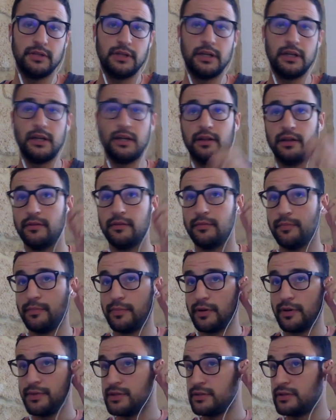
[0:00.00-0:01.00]

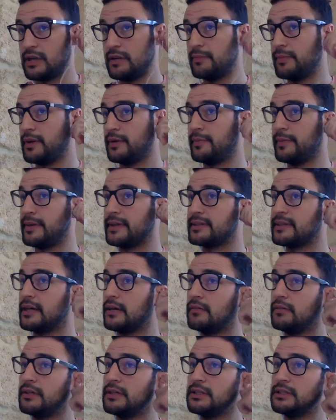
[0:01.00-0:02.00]
provisional paper
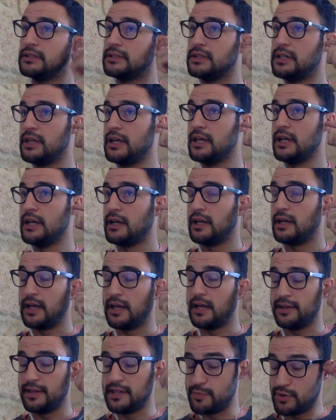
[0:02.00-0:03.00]
towels,
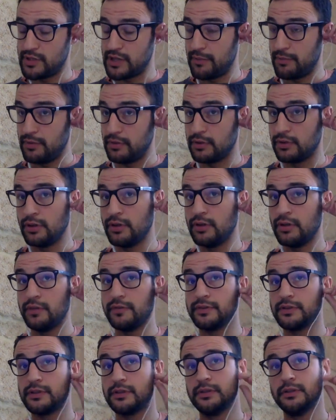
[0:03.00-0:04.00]
disposable
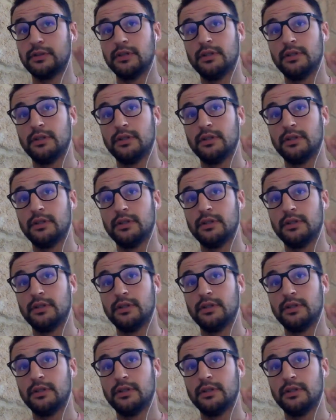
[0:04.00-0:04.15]
gloves.